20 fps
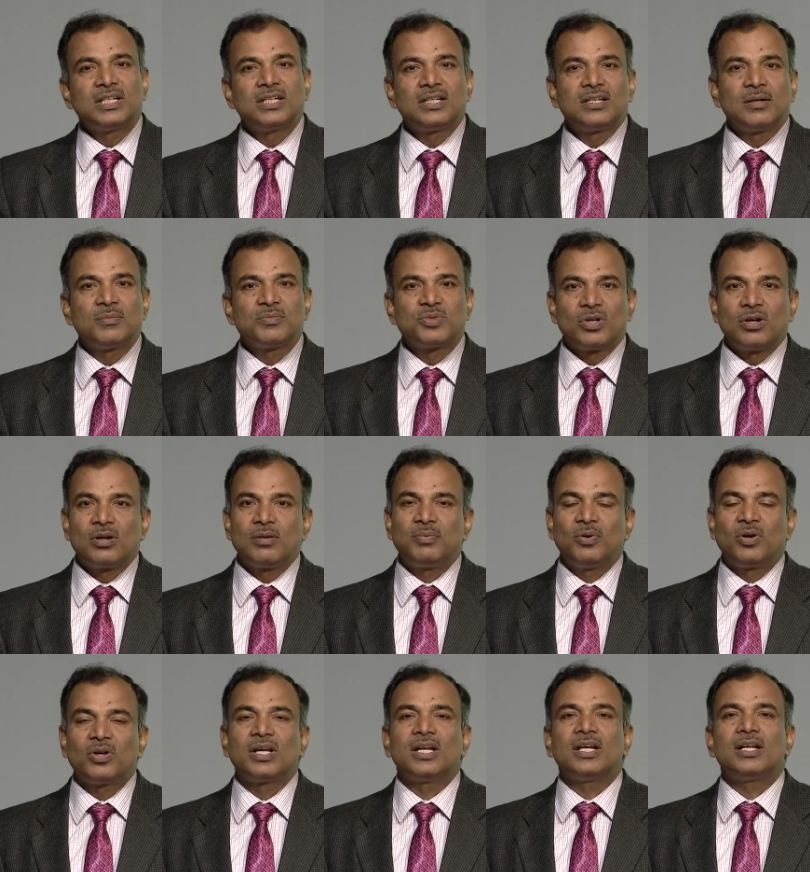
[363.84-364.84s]
in terms of
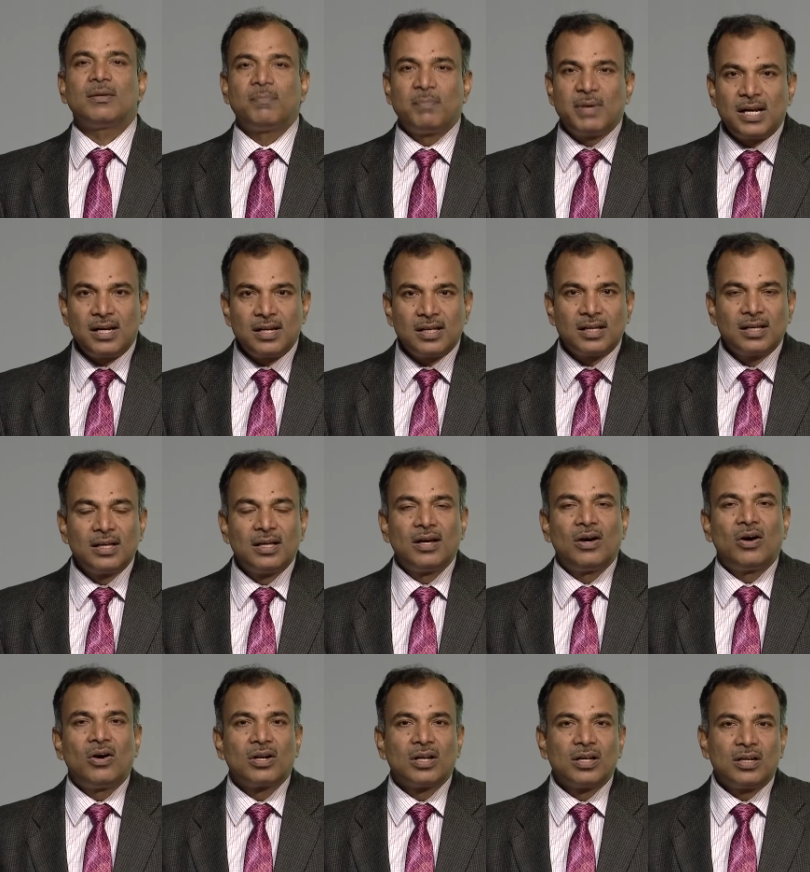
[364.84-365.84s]
organic milk,
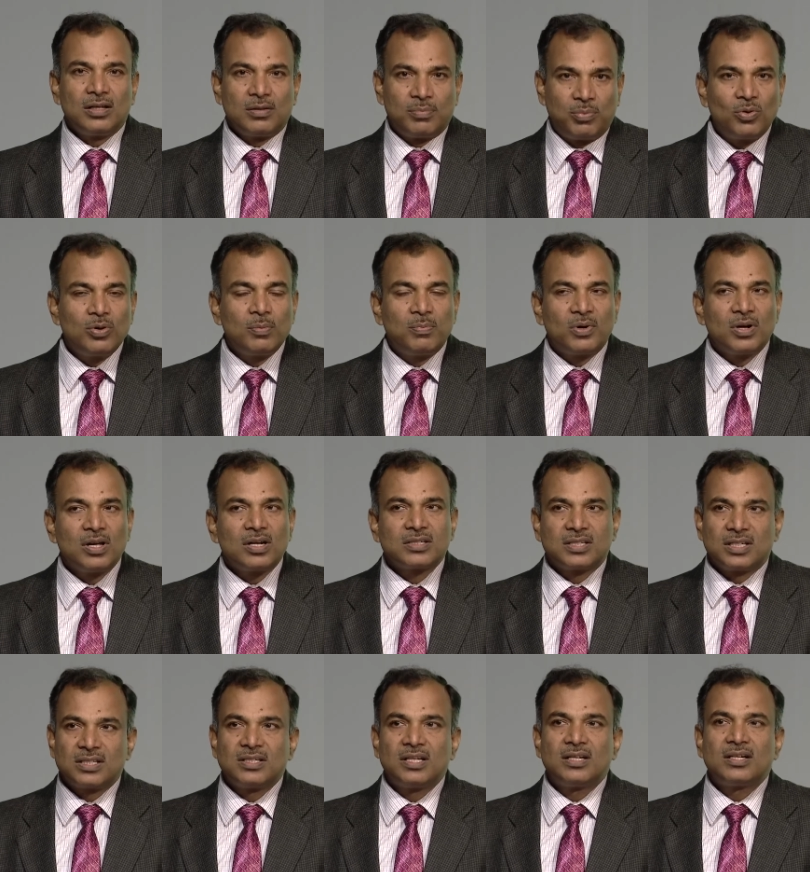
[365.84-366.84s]
organic food products,
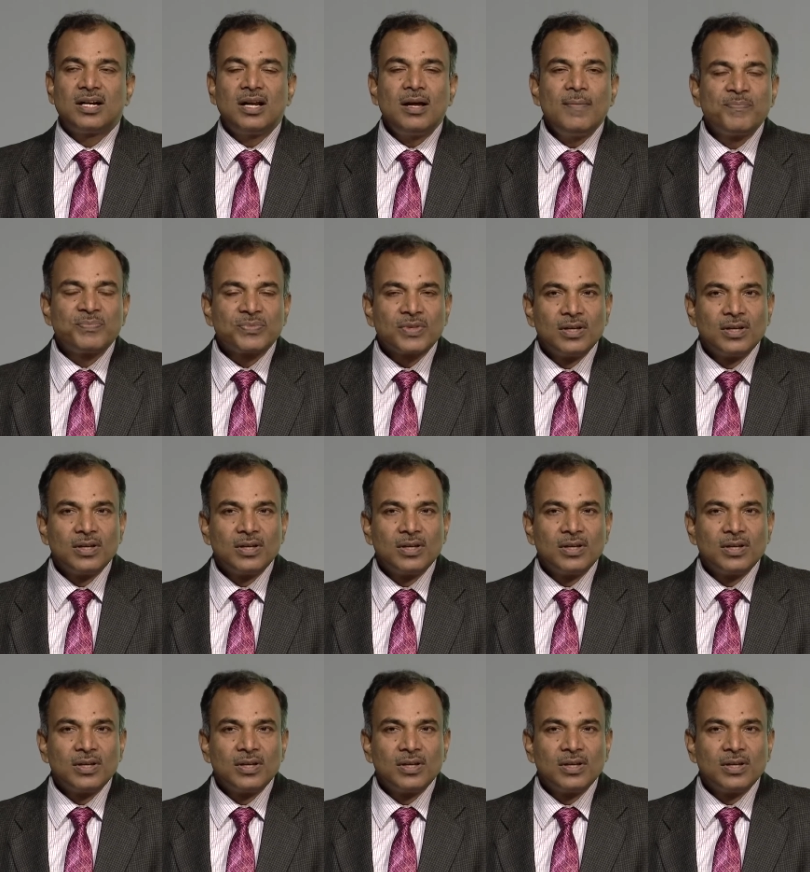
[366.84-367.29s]
etc.